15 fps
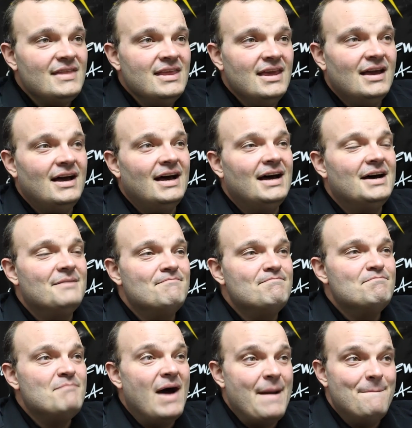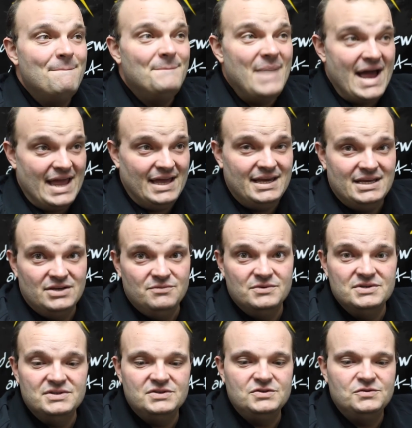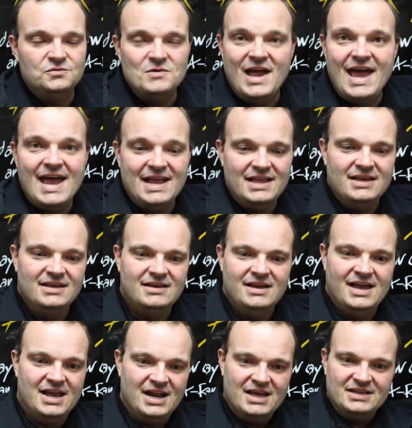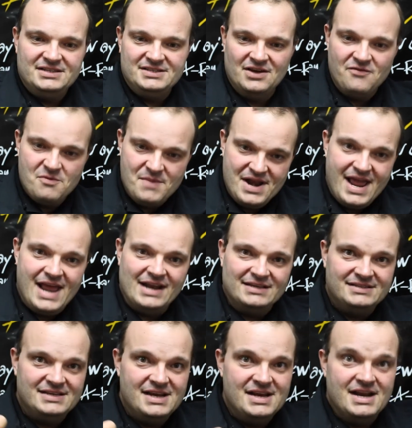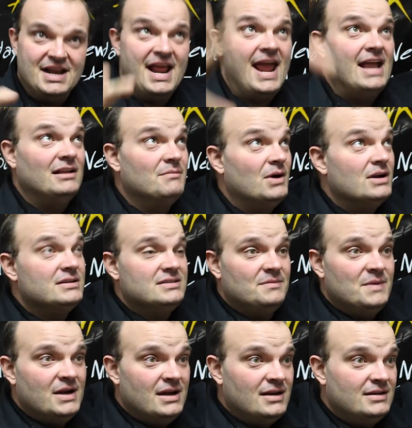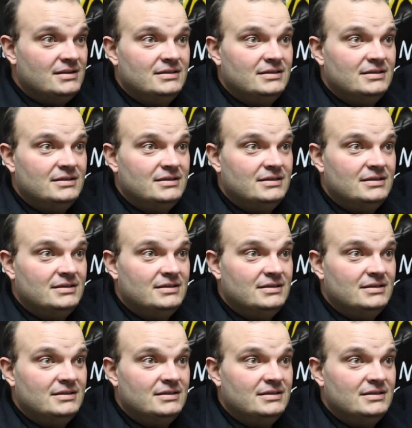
Uh, my bike was red, had a silver banana seat and handlebars up here.